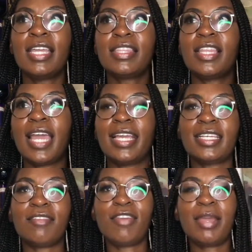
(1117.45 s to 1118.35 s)
like
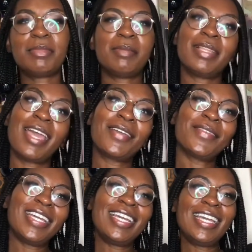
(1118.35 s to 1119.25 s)
for him to be like,
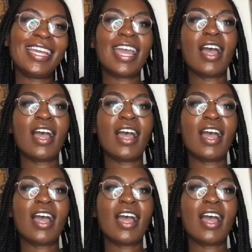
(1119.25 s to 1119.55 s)
we